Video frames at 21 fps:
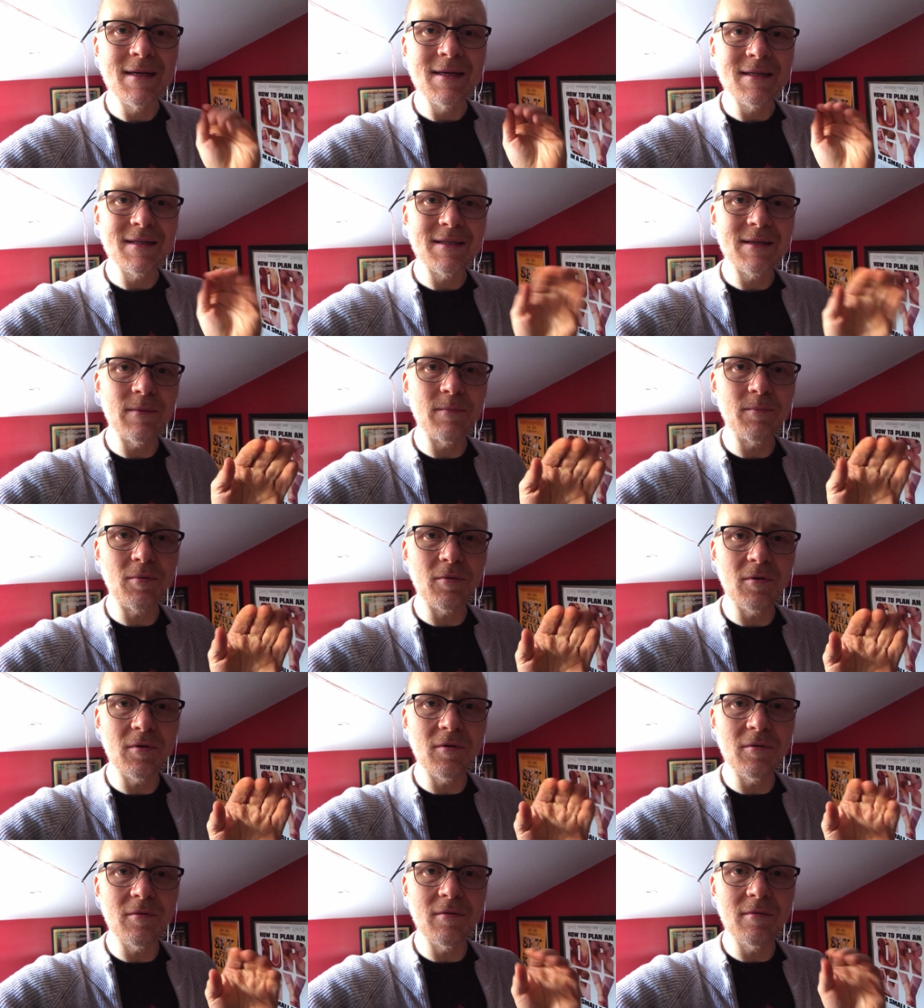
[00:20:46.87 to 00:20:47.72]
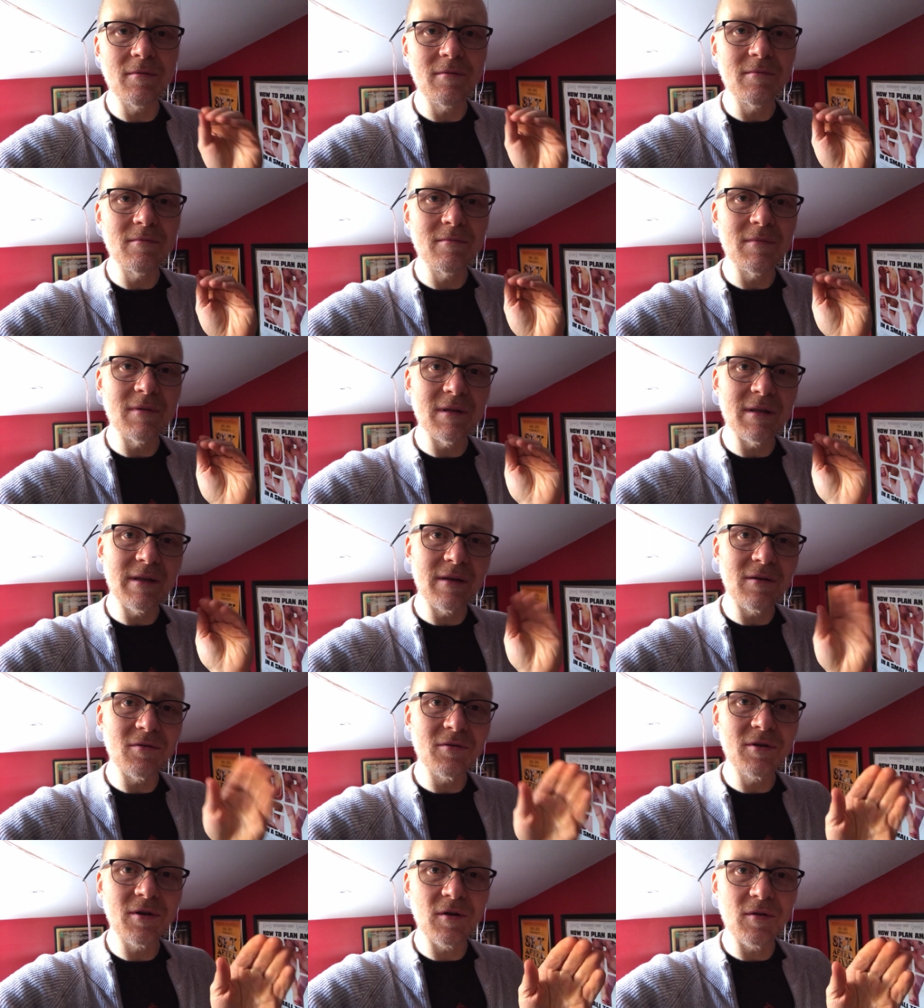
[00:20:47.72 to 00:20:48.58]
simple,
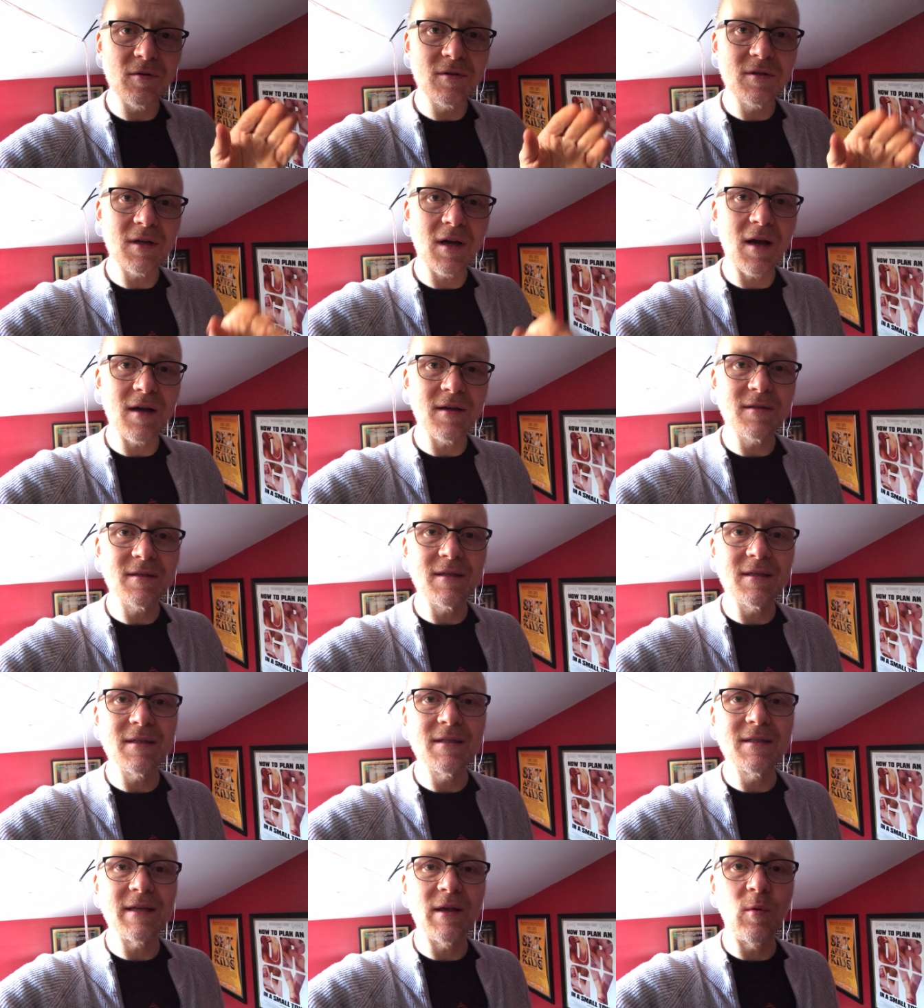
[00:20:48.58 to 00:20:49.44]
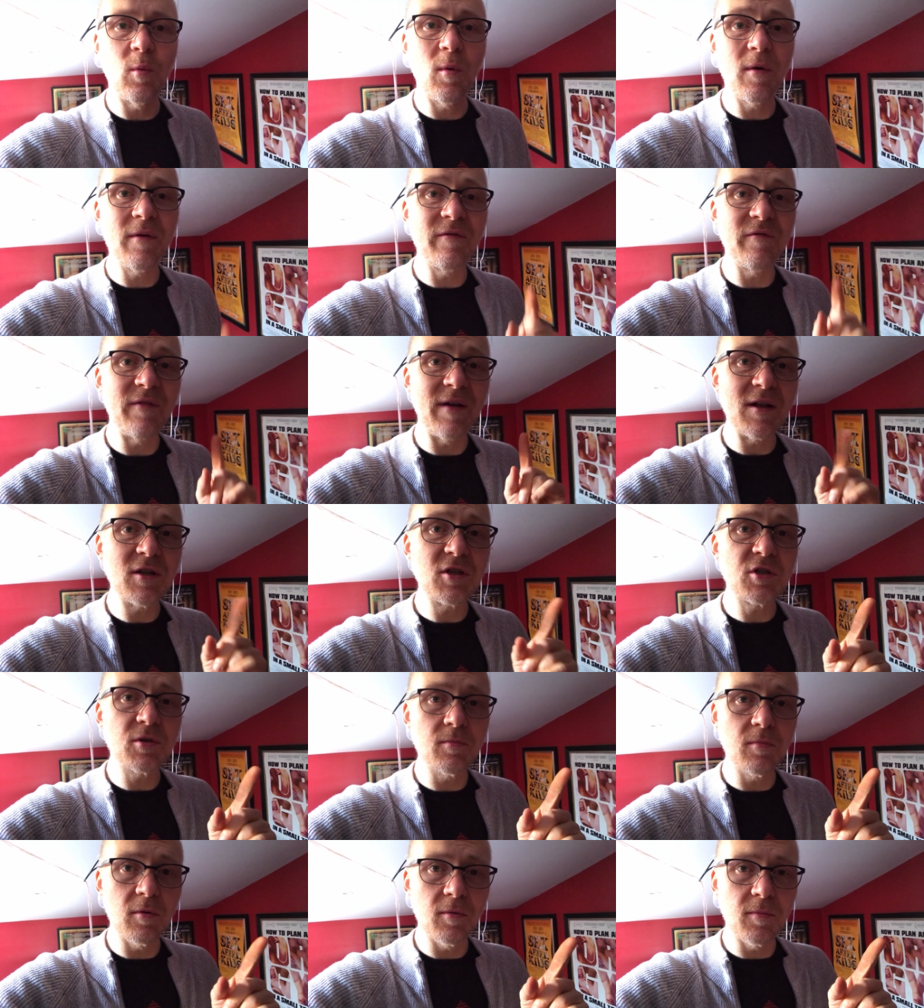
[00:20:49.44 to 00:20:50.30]
little to no sauces, and one
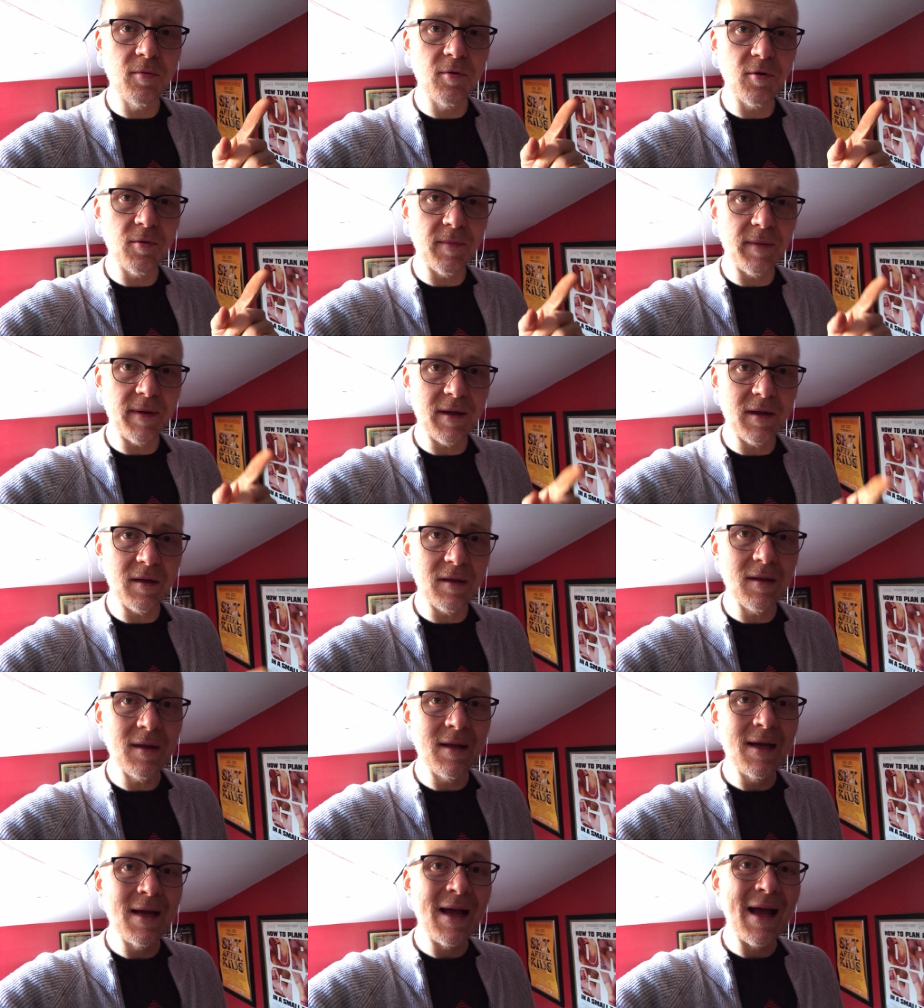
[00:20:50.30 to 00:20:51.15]
vegetable per meal.